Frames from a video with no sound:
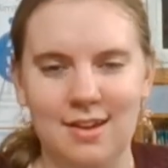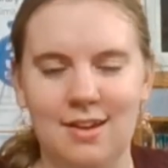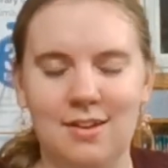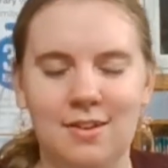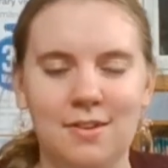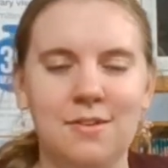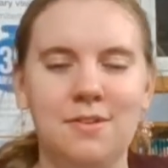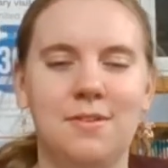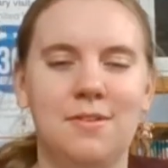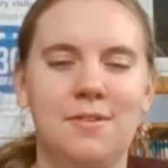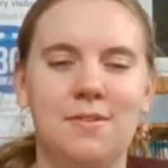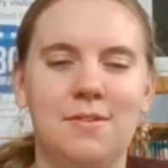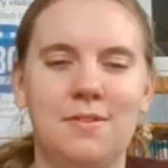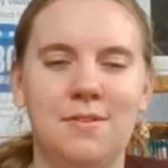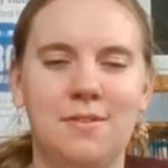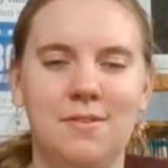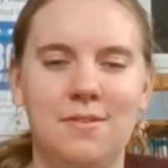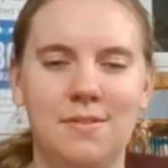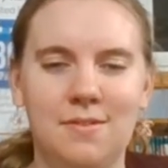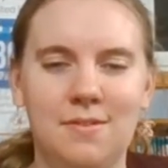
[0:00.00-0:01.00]

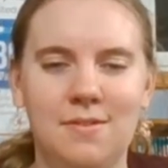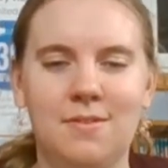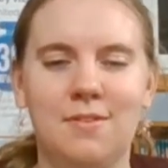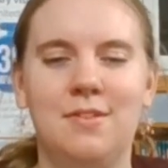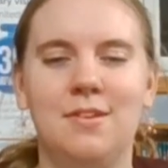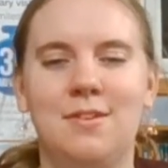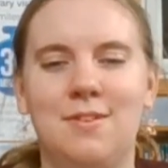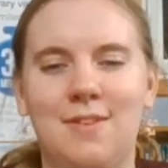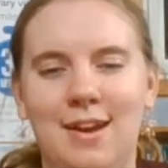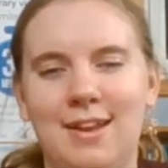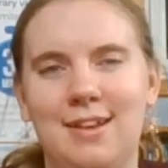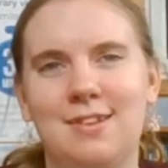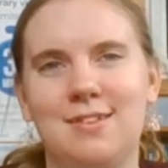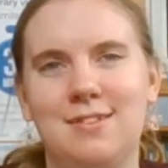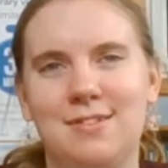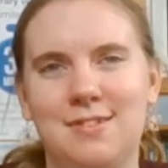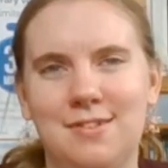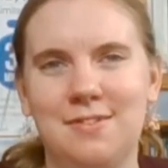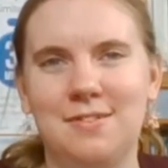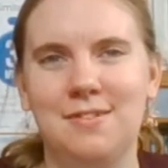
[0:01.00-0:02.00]
Oh, the Grand
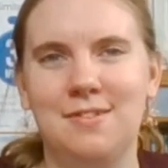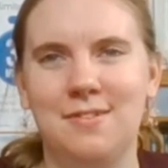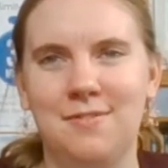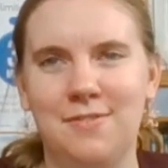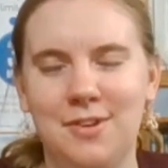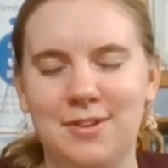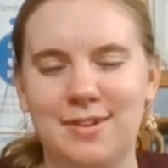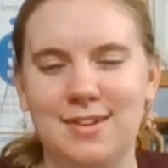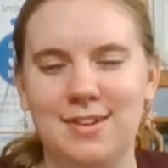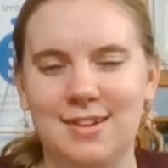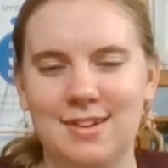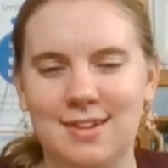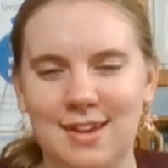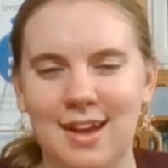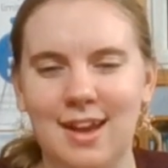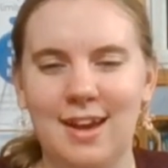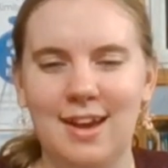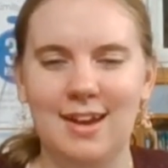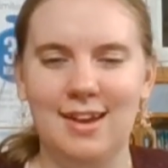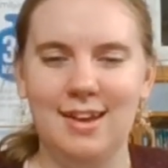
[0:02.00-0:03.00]
Old Duke of York,
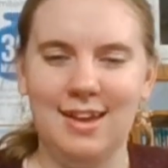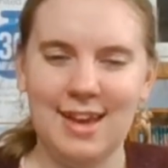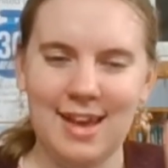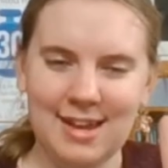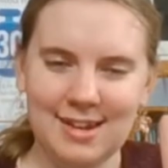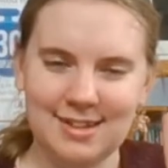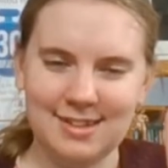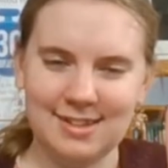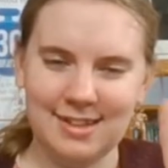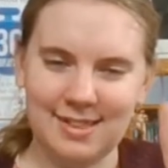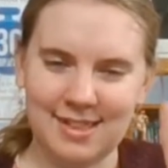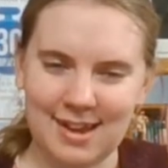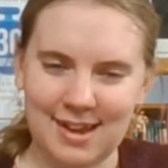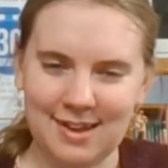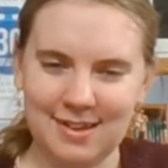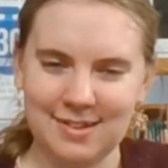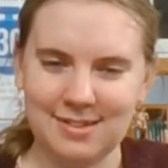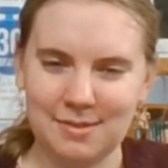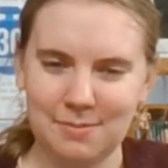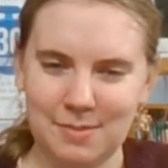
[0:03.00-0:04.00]
he had
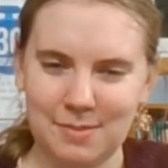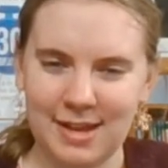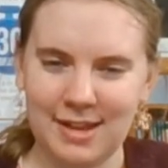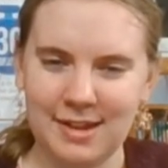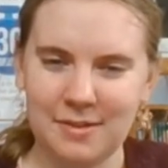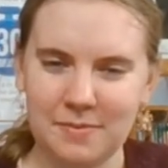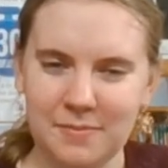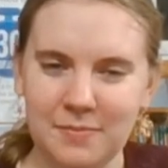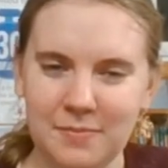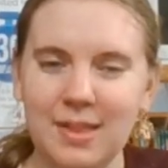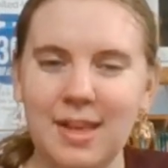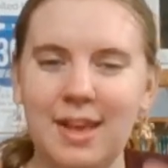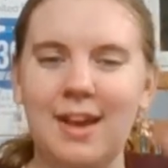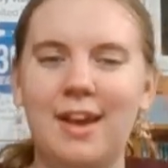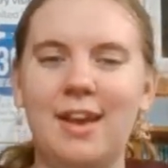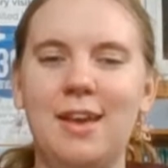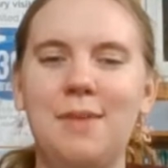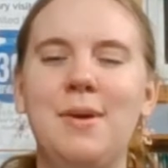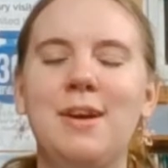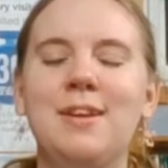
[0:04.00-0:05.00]
10,000 men.
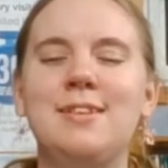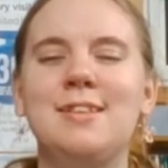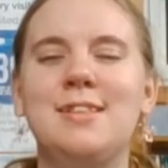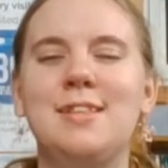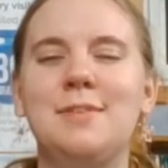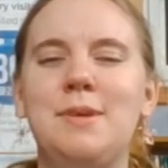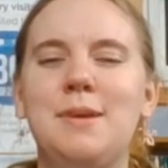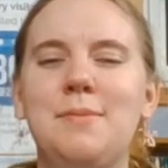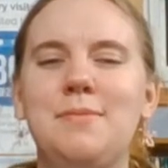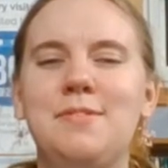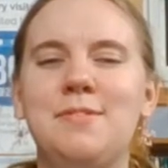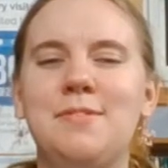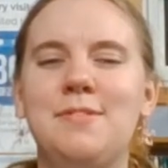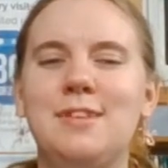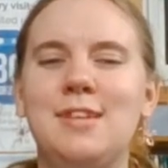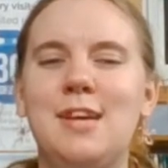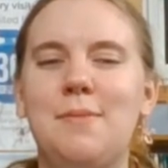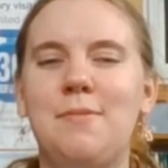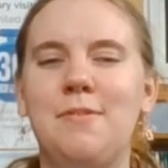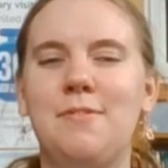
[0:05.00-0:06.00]
He marched them up to the
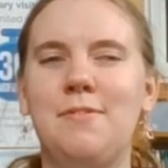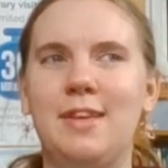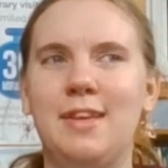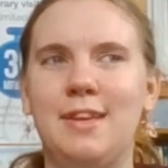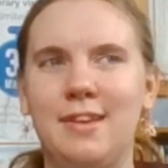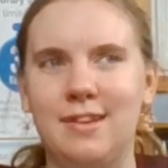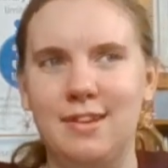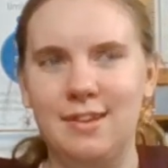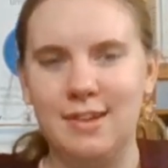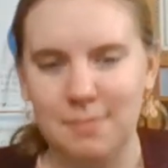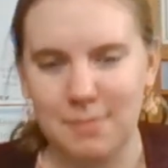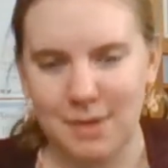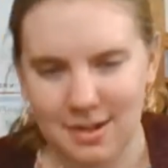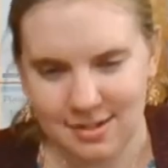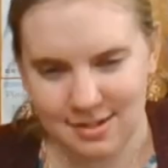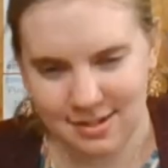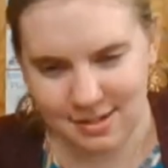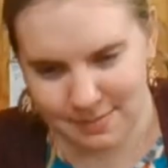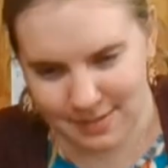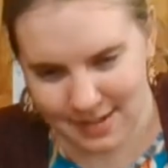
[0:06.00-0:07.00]
top of a hill, and he
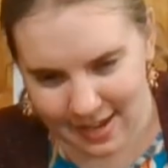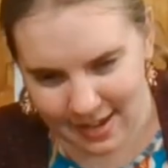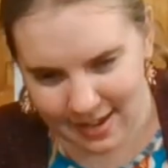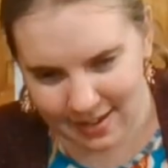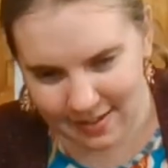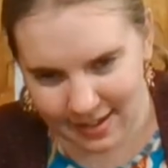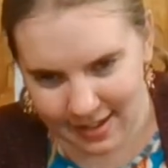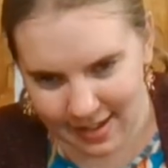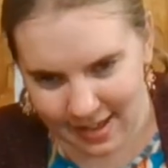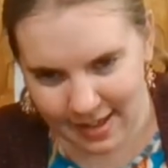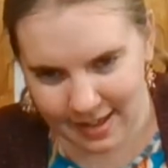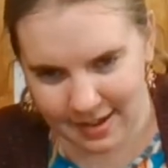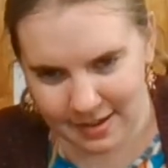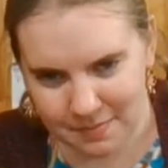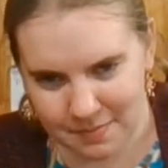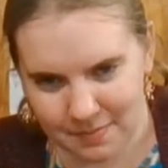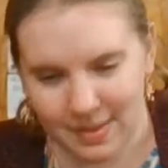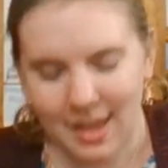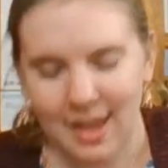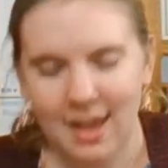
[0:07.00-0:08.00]
marched them down again.
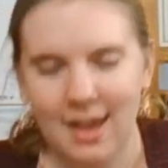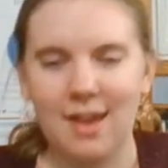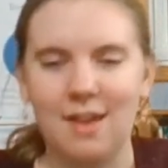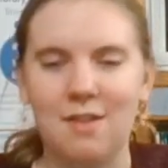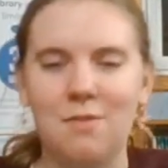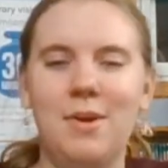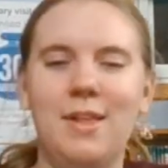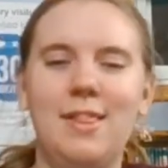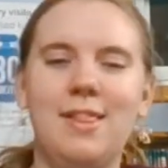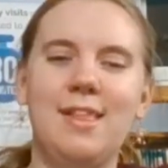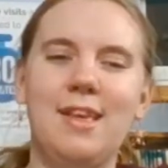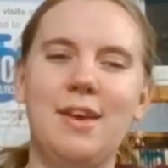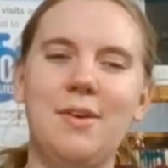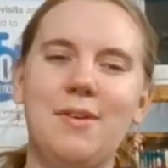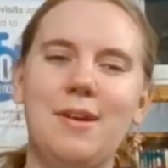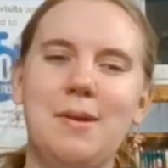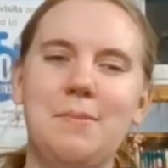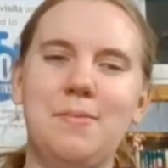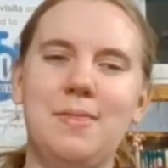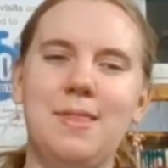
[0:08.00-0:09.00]
And when they were
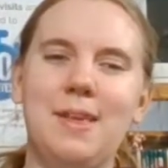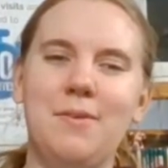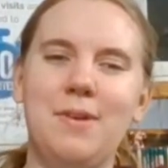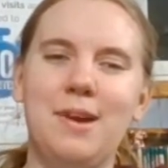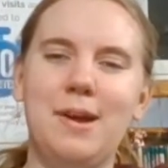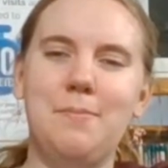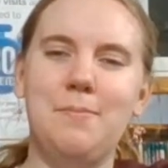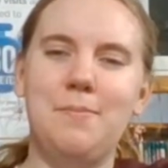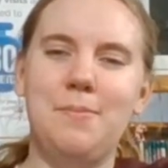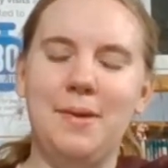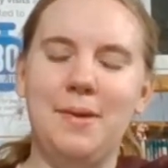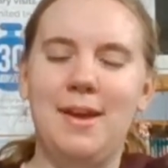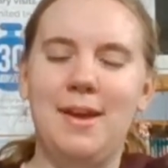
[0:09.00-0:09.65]
up, they were up.